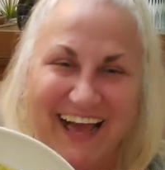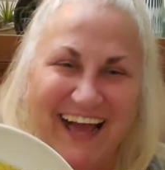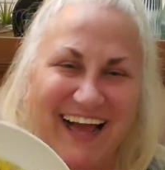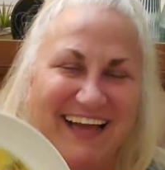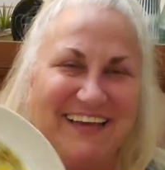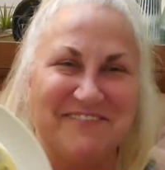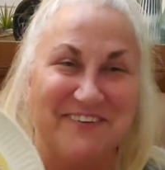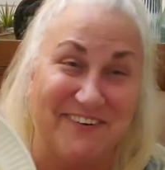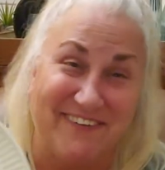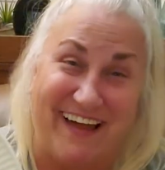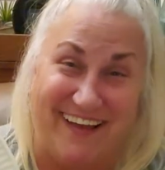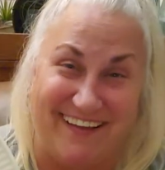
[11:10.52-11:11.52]
I have
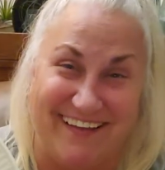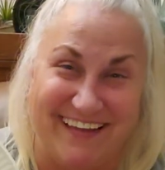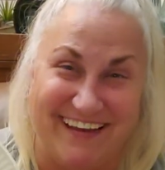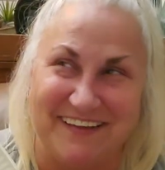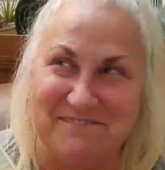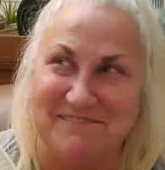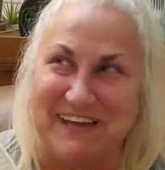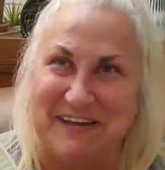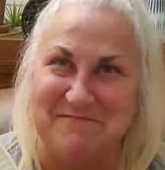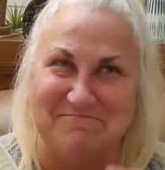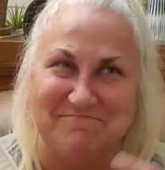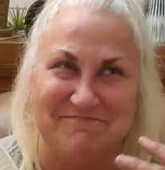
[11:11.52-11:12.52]
Corel and
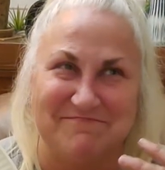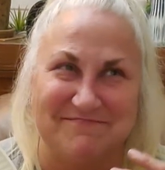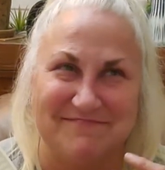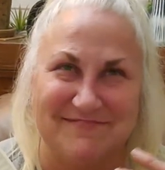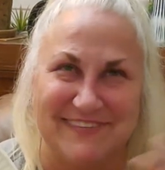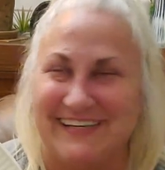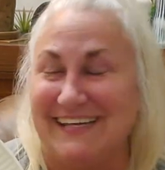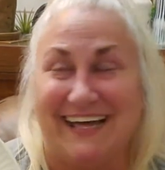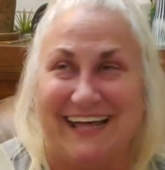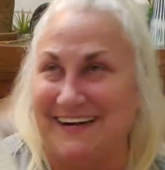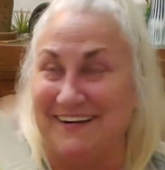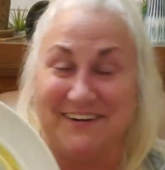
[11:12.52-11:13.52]
I'm, well,
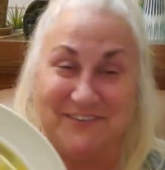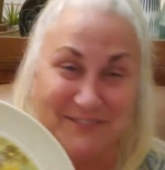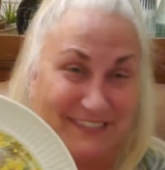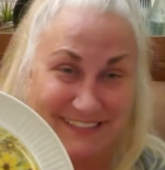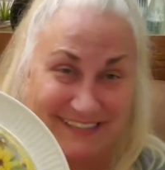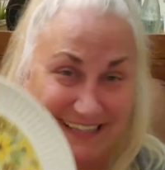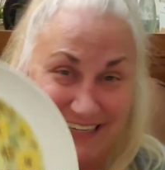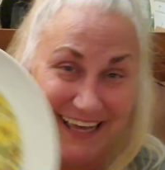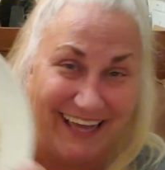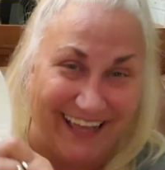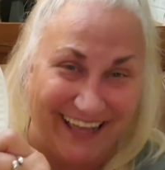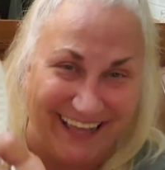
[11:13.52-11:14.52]
I don't know. We'll see.
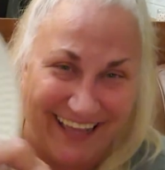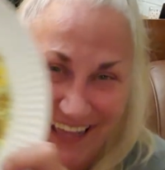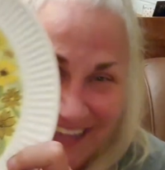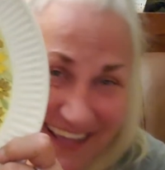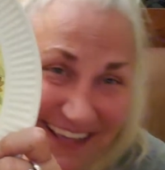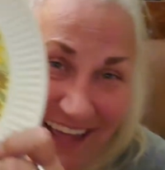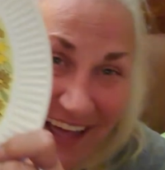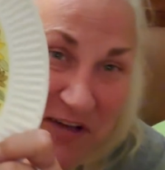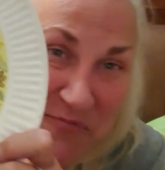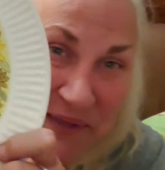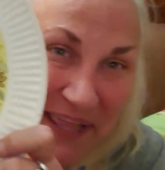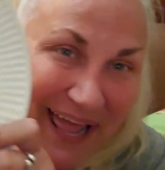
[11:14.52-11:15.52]

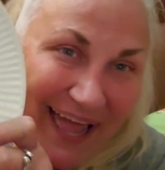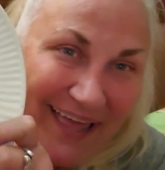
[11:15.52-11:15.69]
But